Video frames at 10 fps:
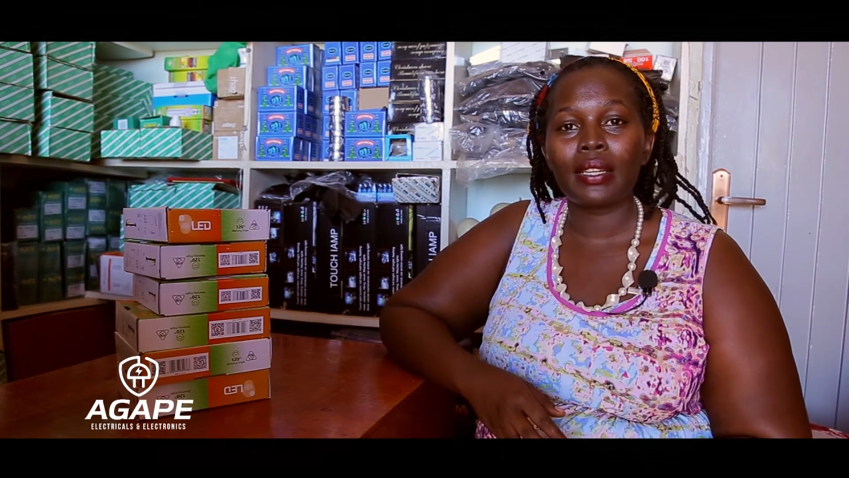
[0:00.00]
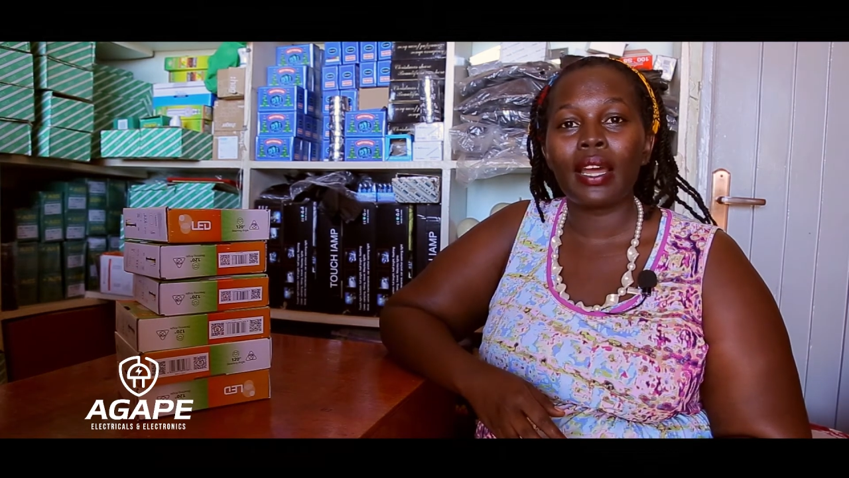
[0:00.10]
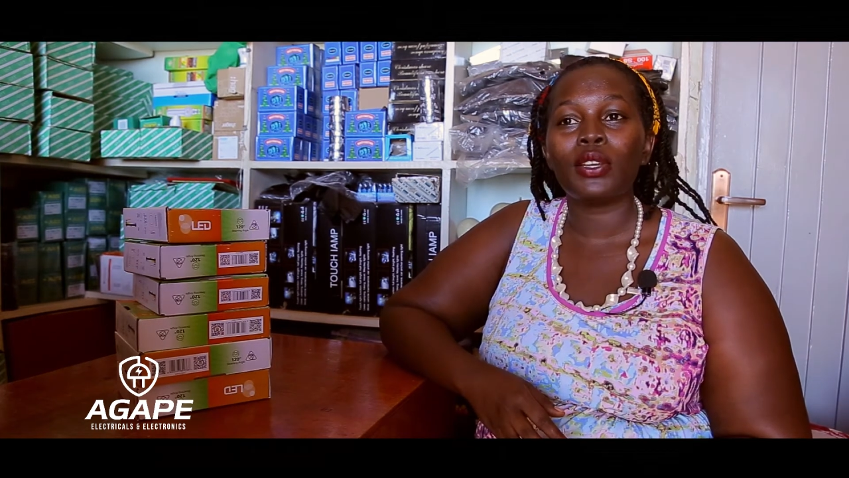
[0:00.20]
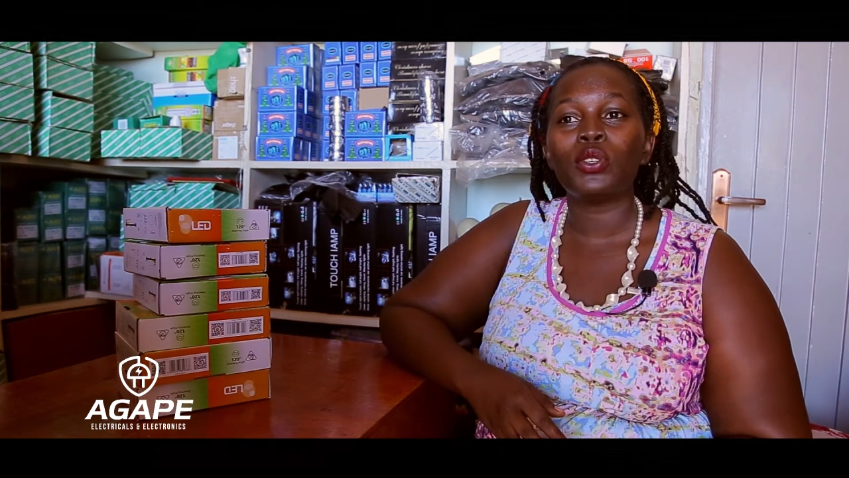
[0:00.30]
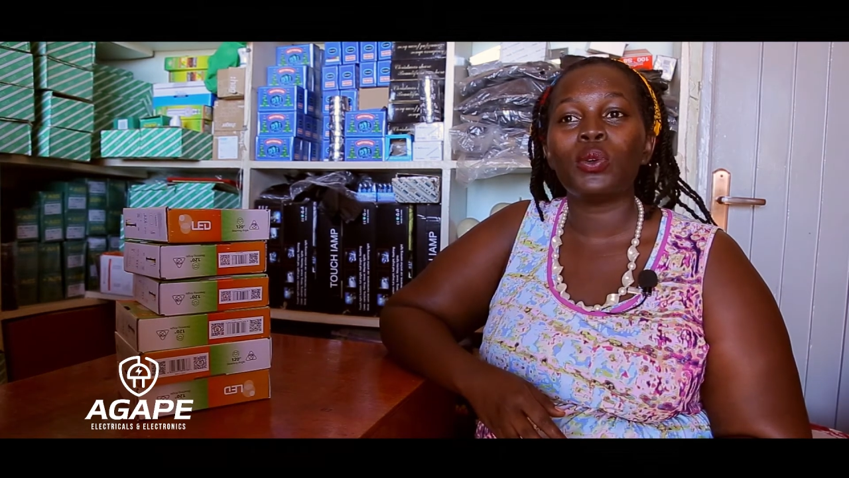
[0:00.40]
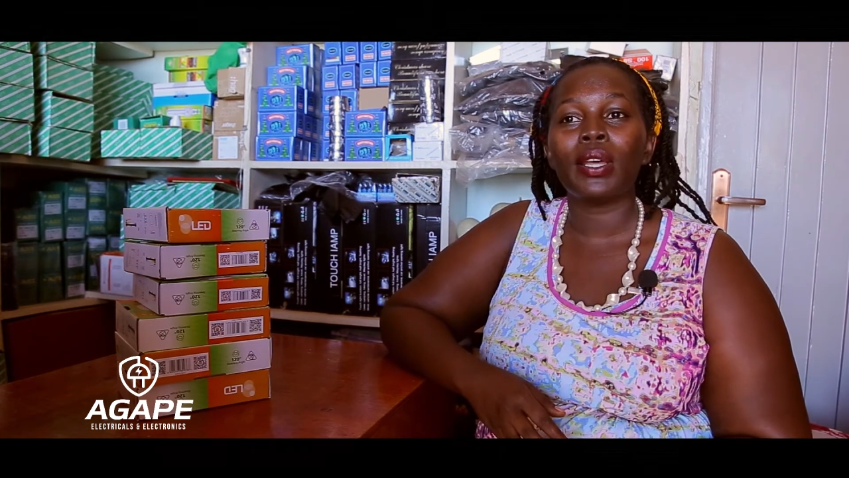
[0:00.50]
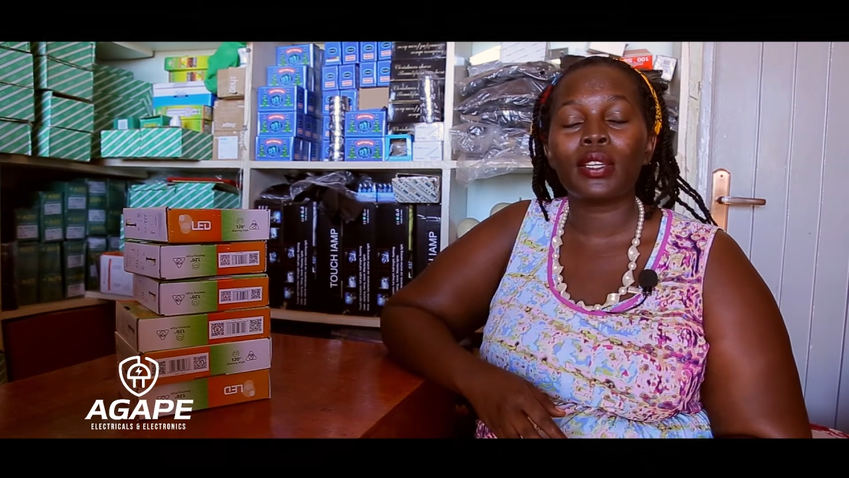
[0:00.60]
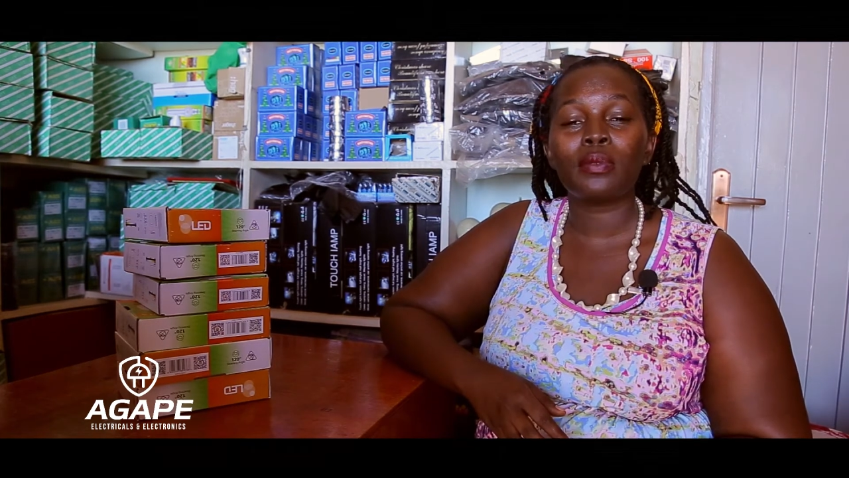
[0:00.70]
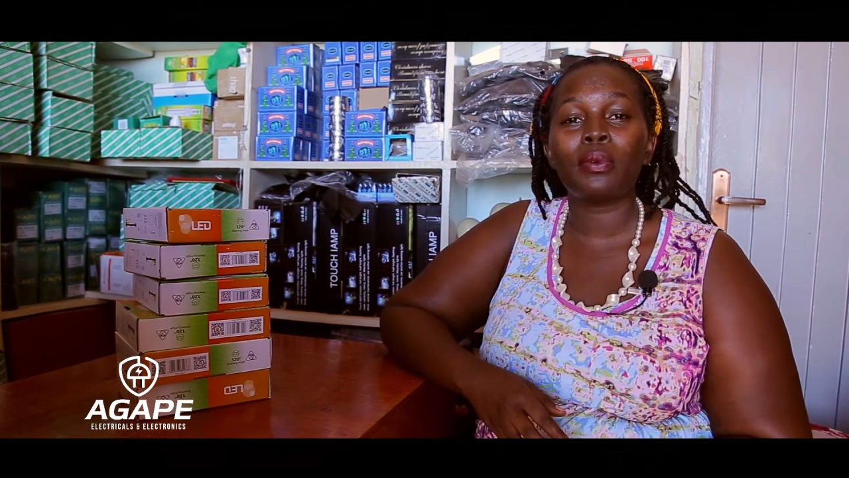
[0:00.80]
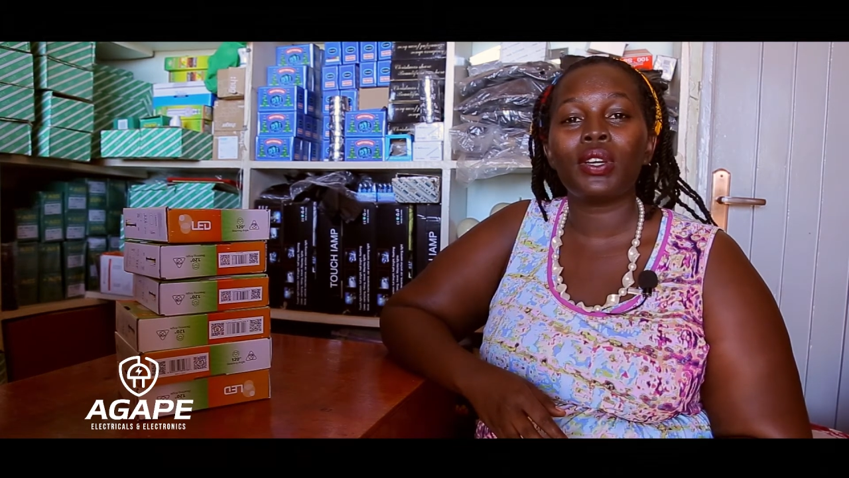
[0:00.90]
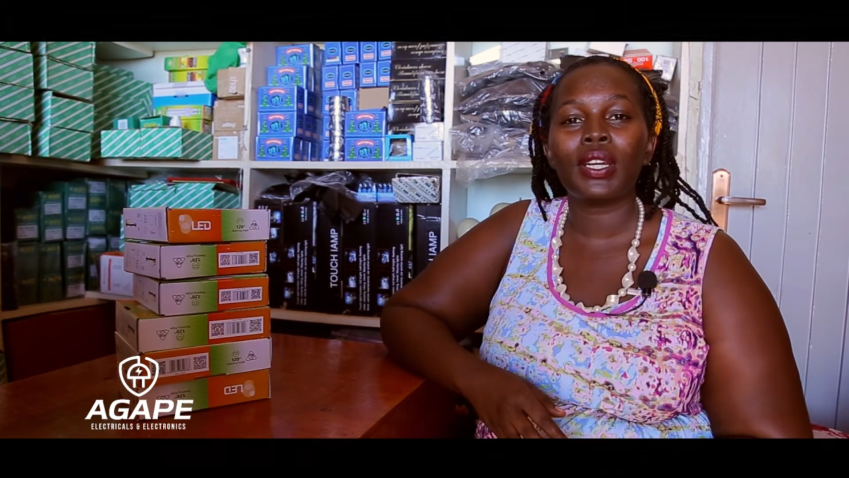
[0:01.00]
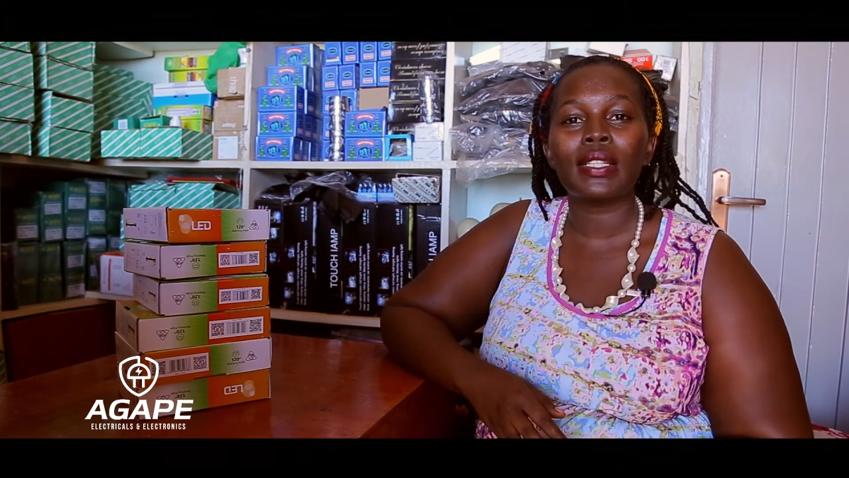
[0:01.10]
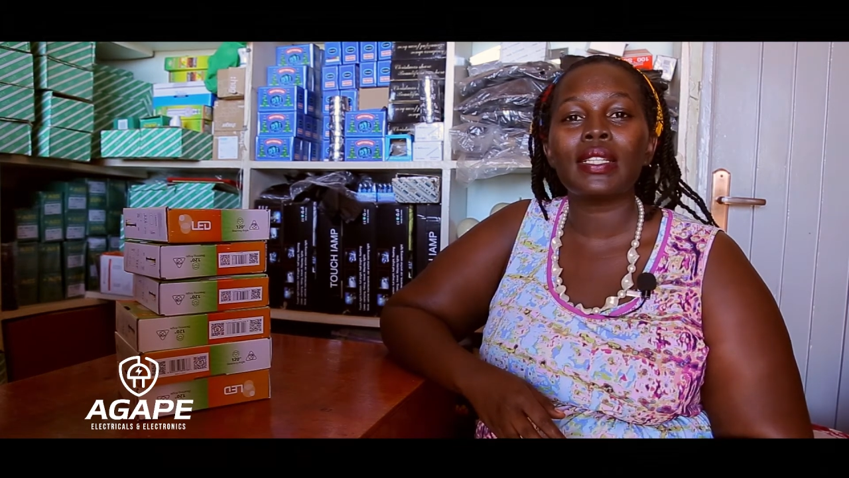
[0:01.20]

and you'll experience